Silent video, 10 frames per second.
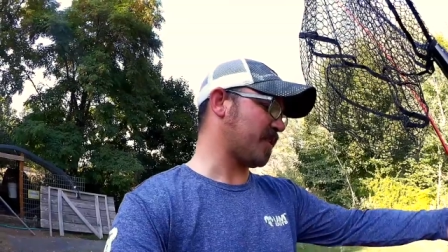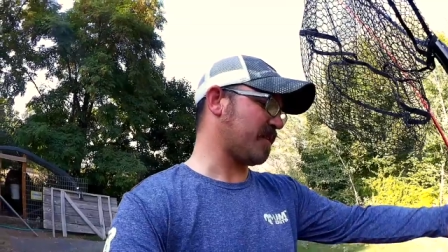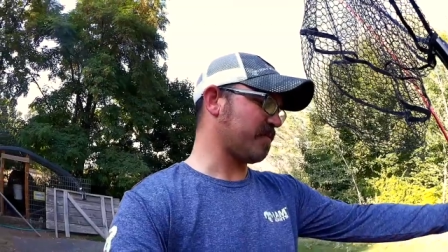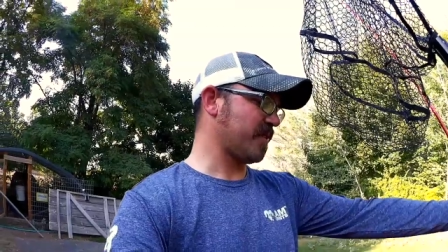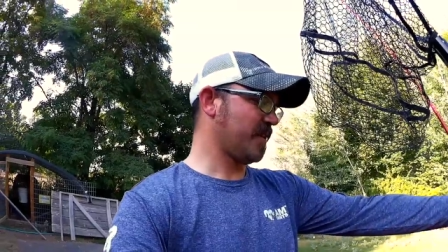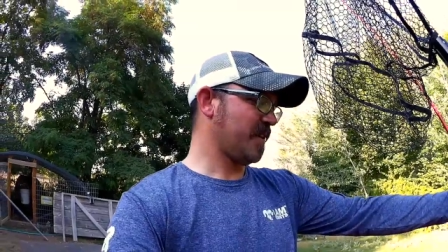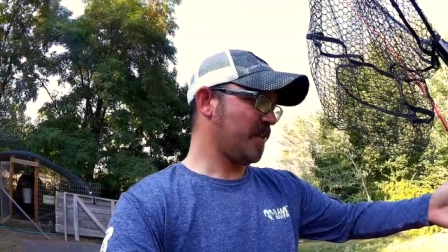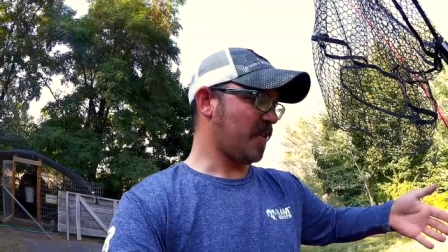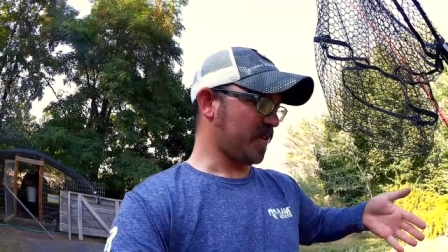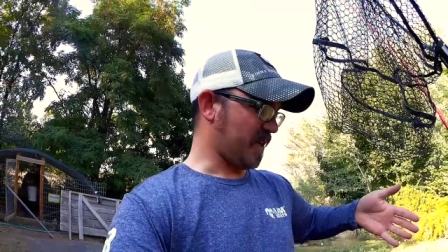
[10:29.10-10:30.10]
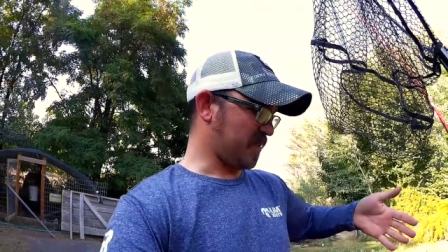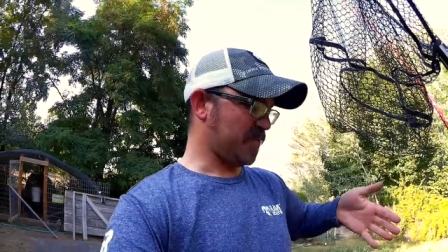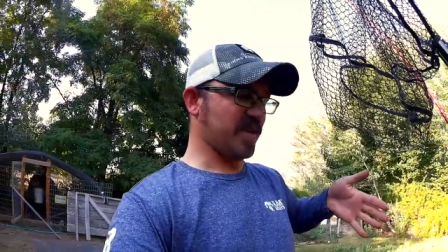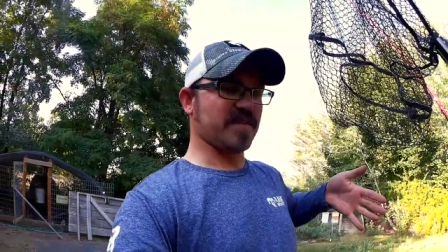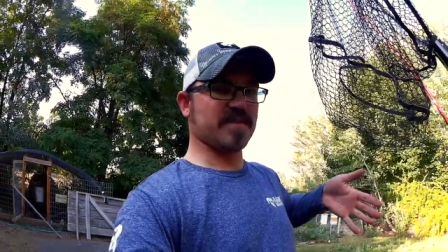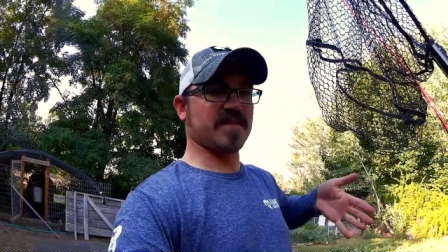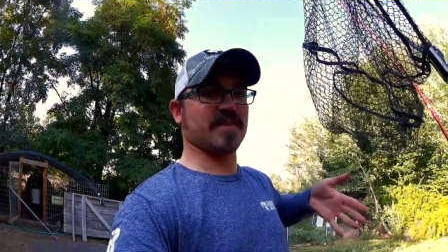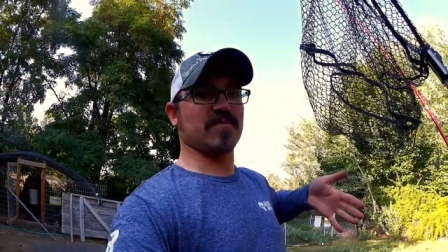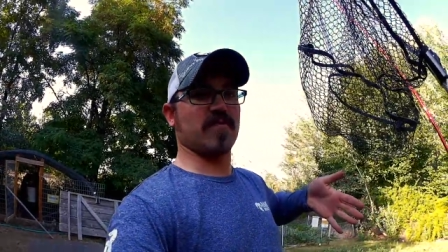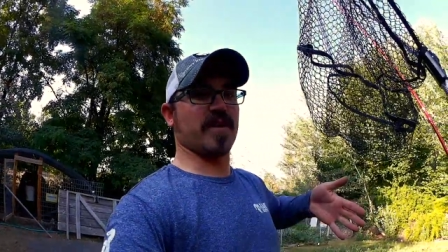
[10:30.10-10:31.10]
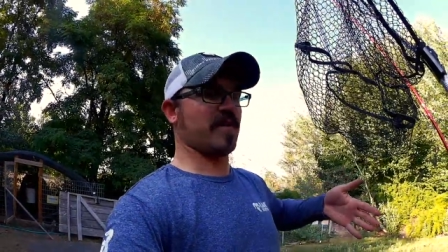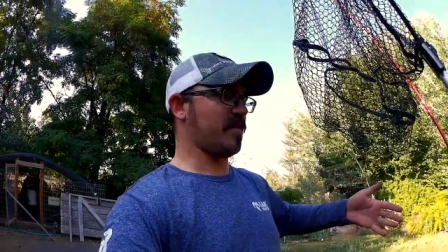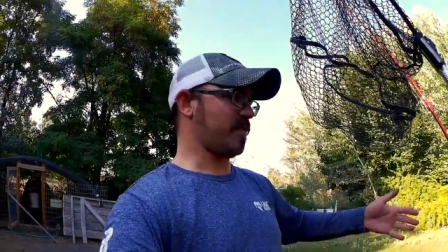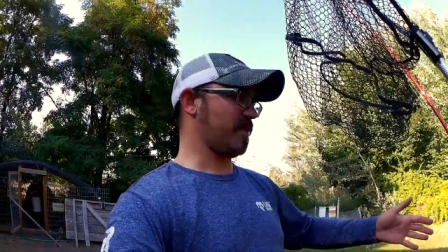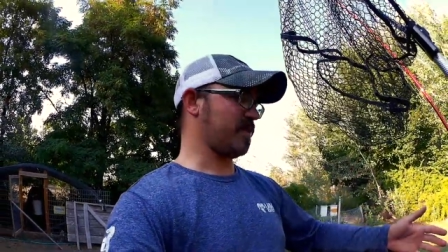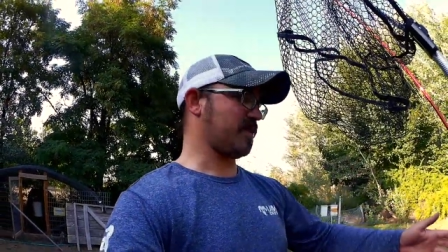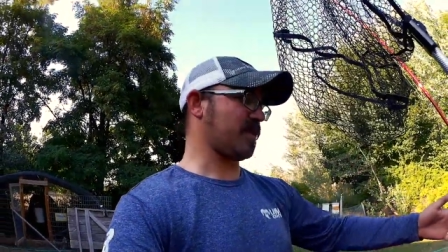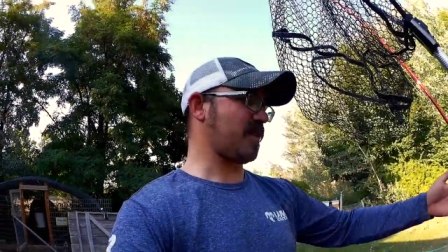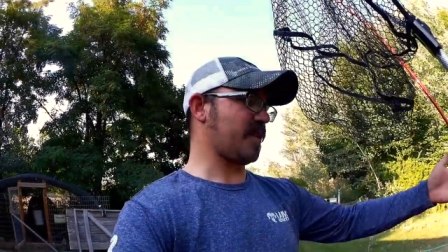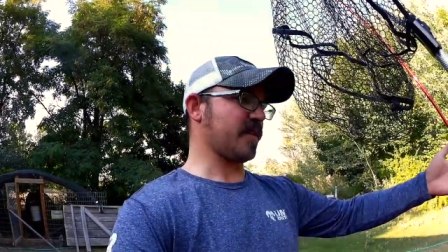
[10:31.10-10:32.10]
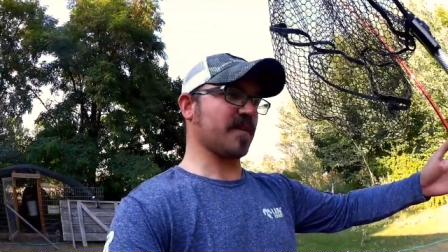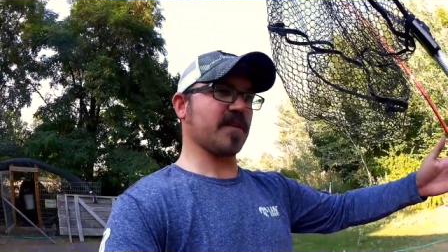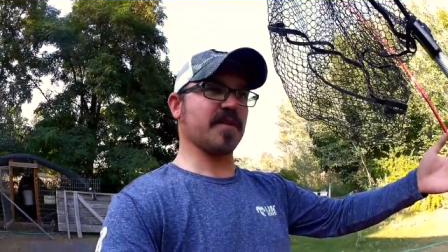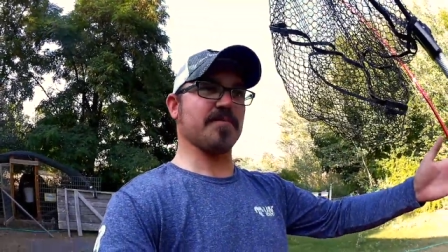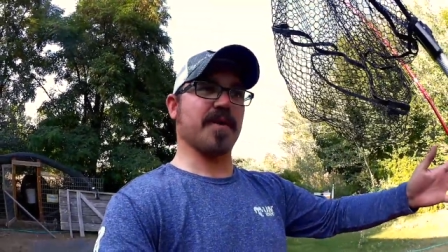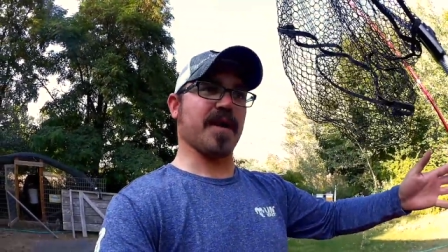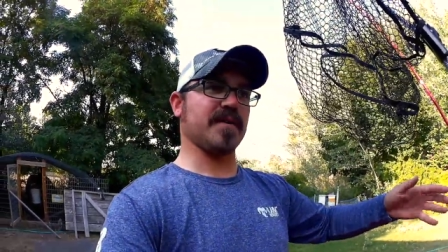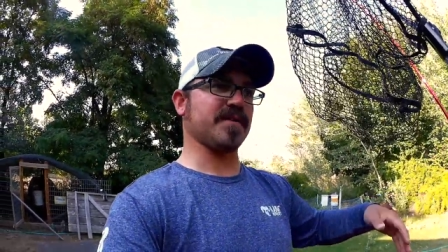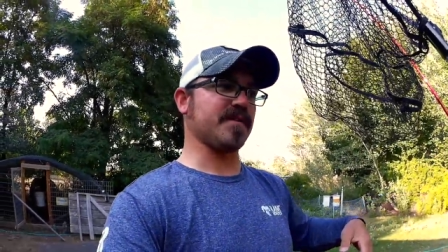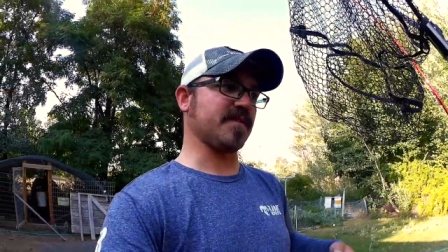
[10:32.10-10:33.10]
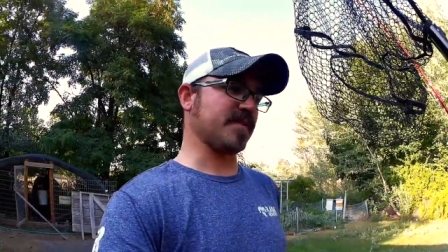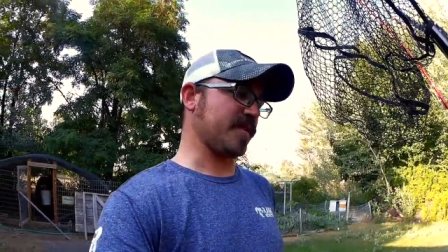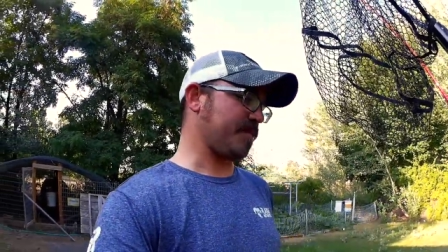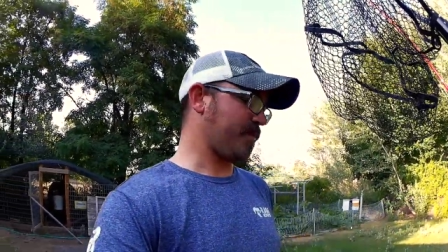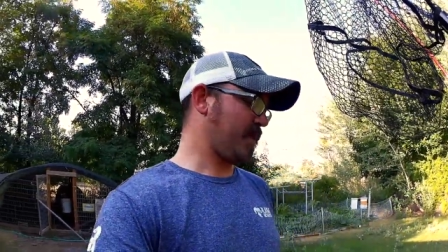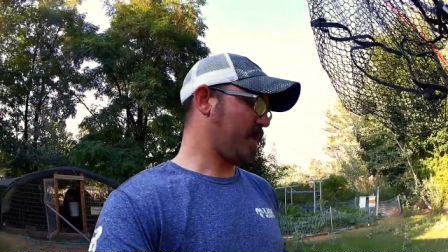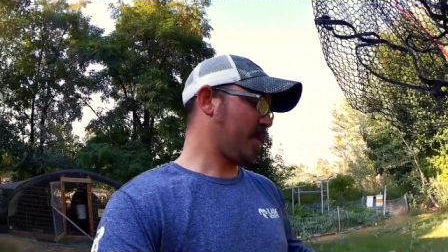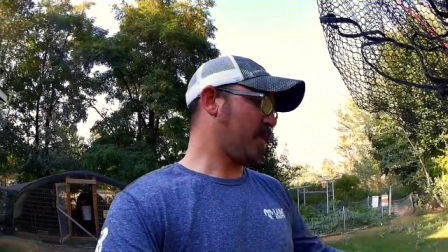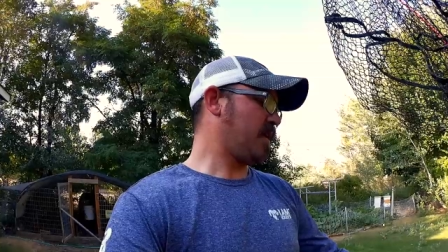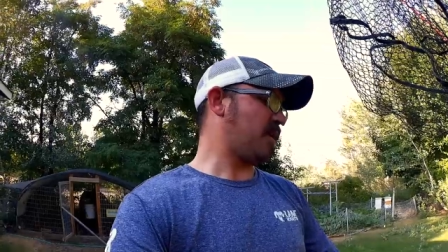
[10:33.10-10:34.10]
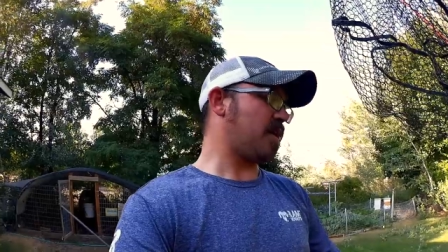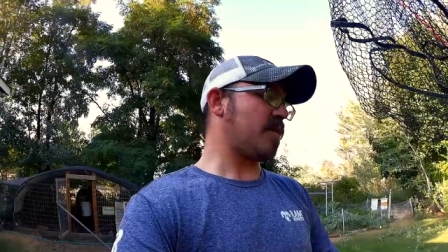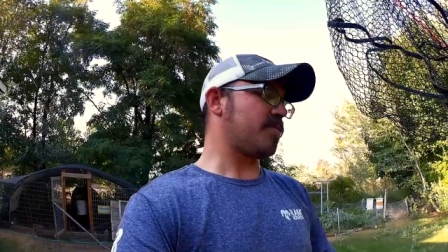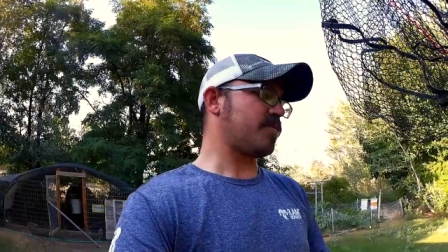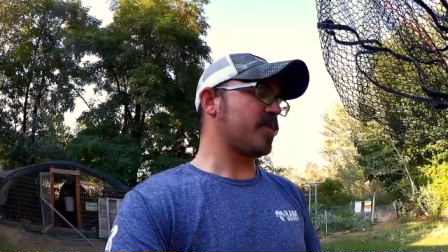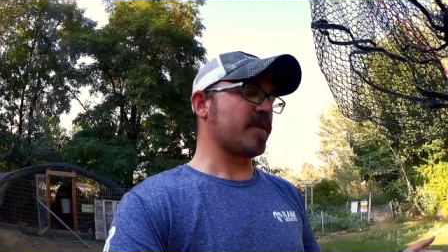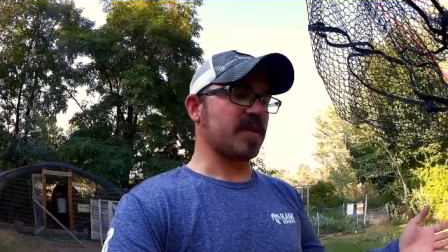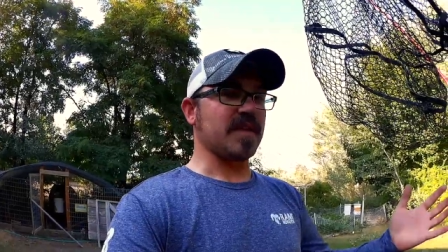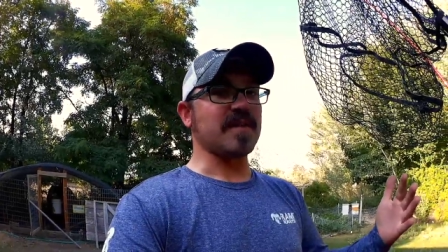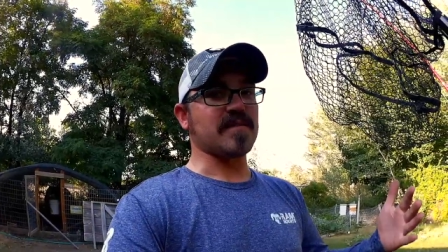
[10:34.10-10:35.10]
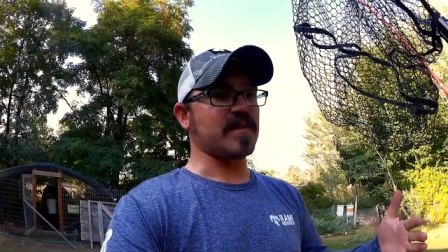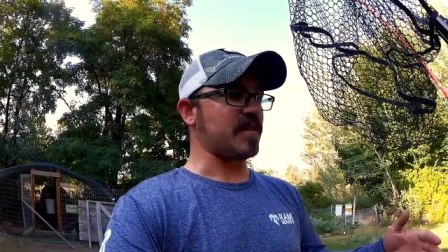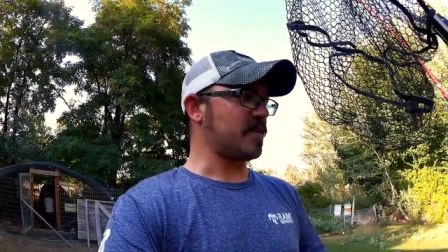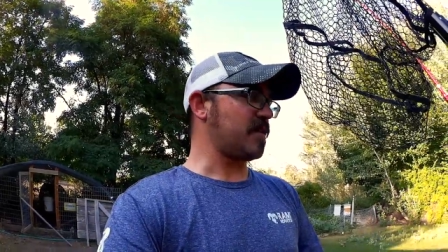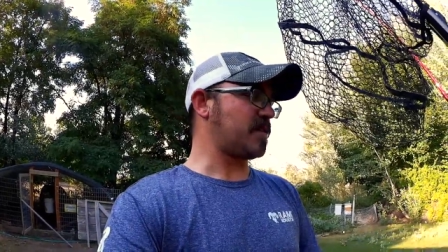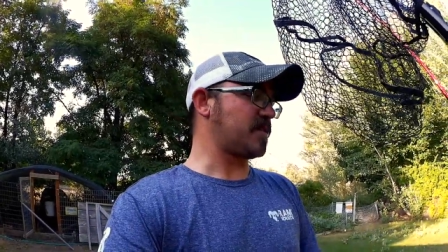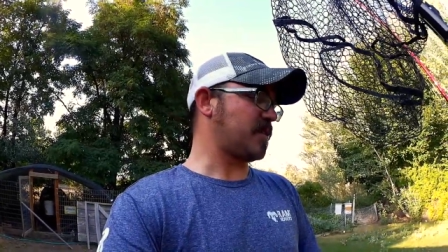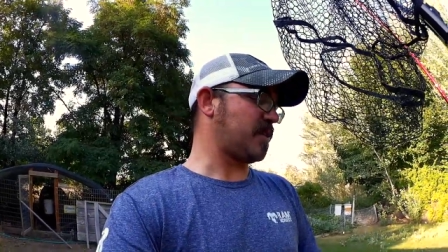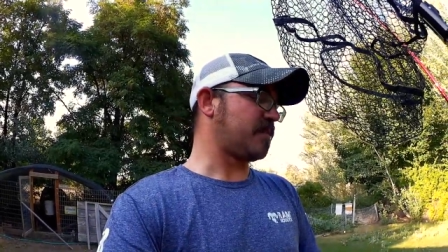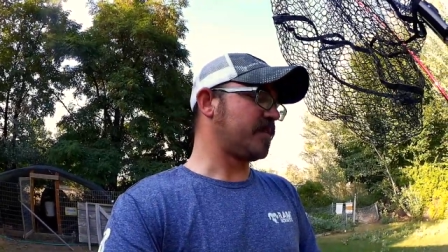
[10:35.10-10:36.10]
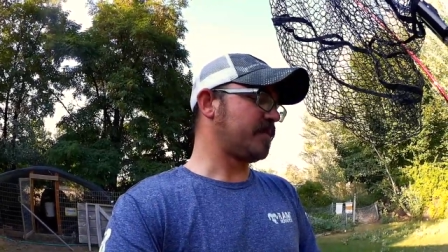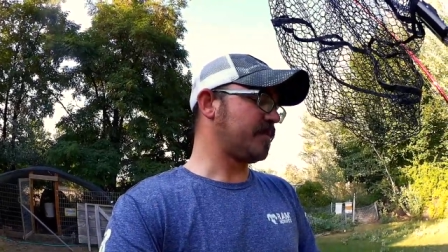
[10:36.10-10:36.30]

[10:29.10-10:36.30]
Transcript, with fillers: we have our catch bag sticks way off the end of the kayak and kind of balances it, um, but it can easily get knocked off.